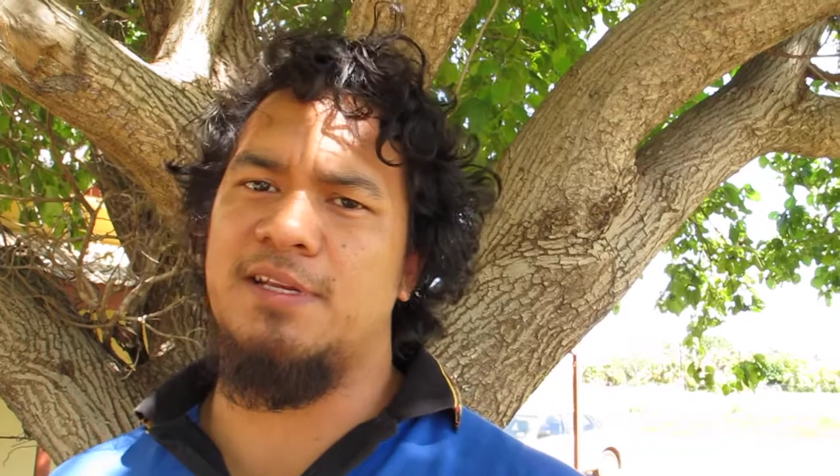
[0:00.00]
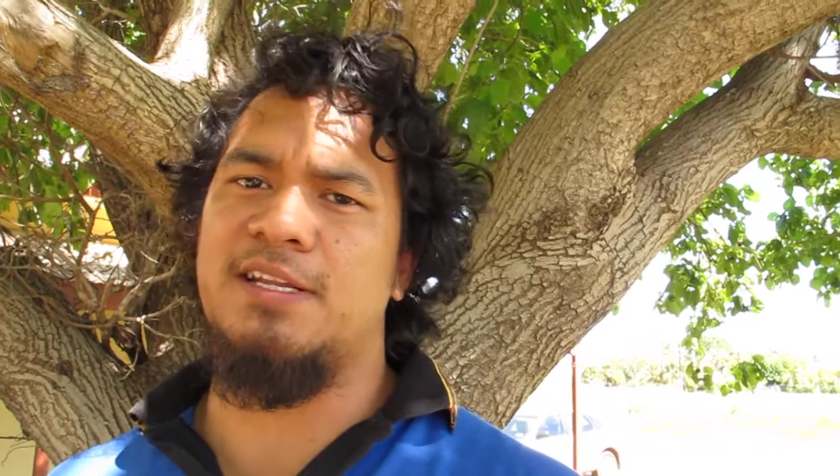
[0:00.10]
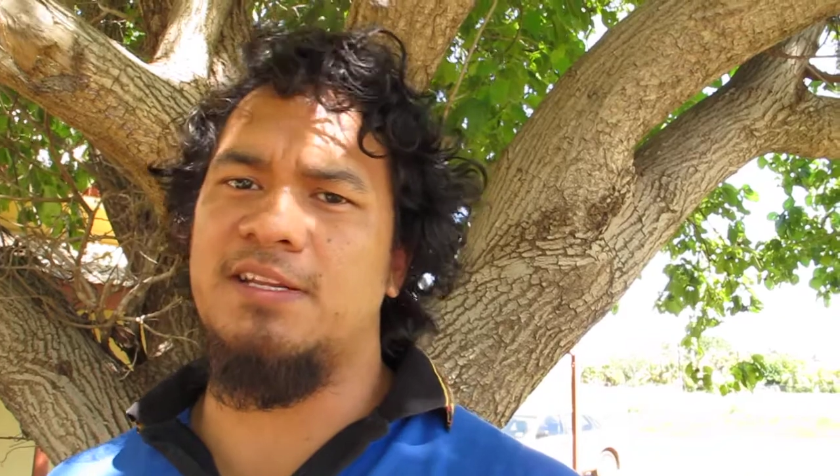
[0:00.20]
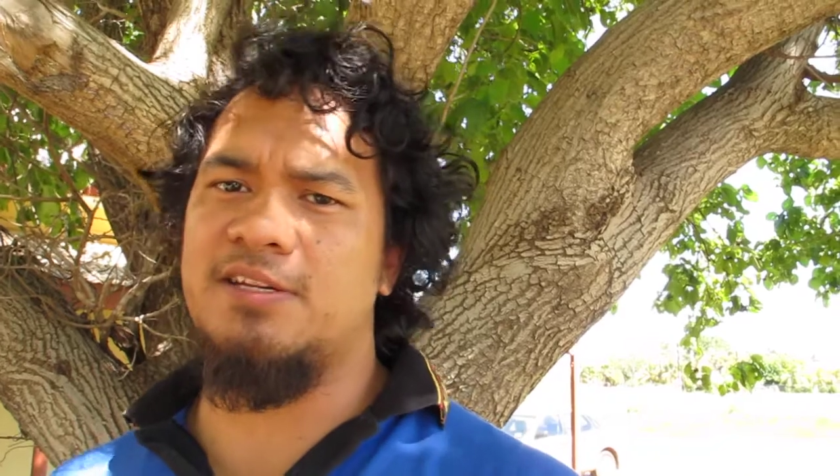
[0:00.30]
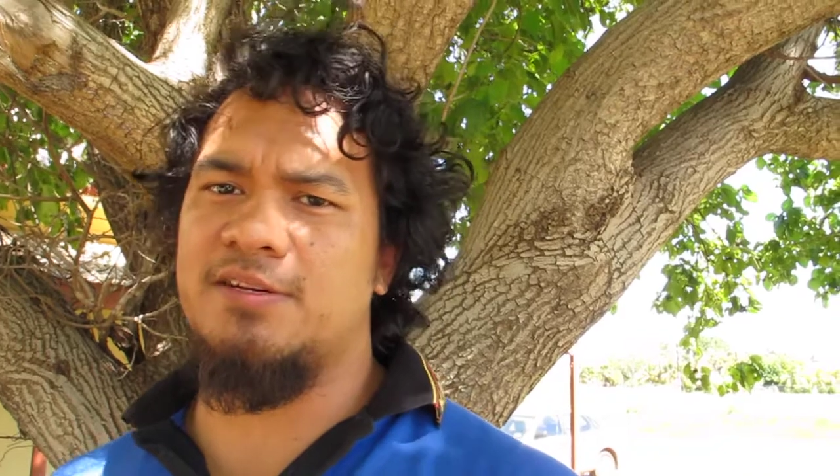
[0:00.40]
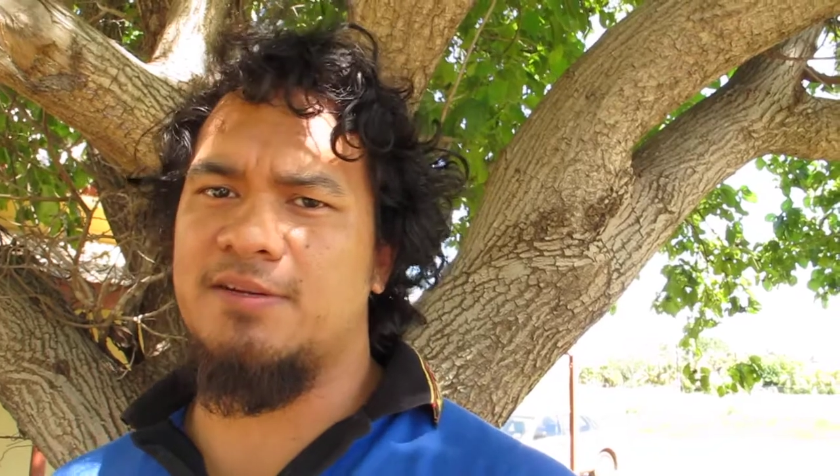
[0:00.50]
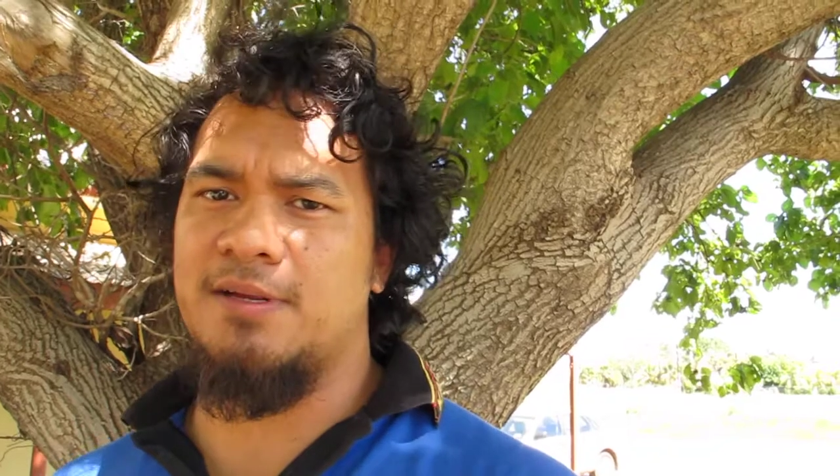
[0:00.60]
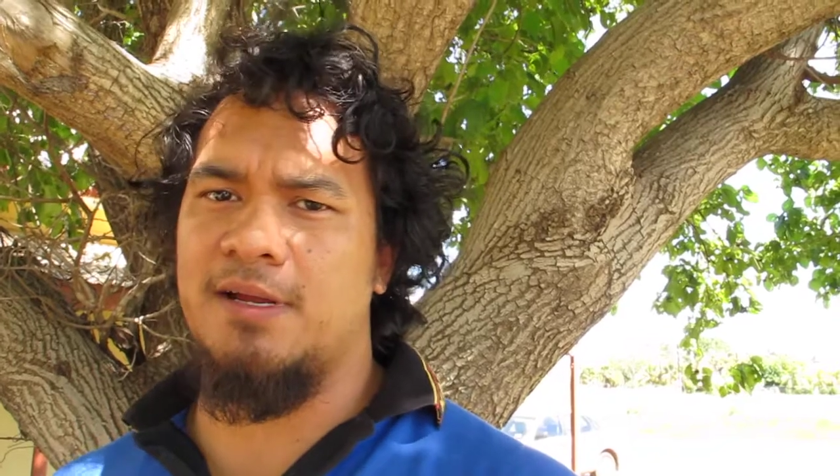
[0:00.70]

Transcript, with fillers: Indigenous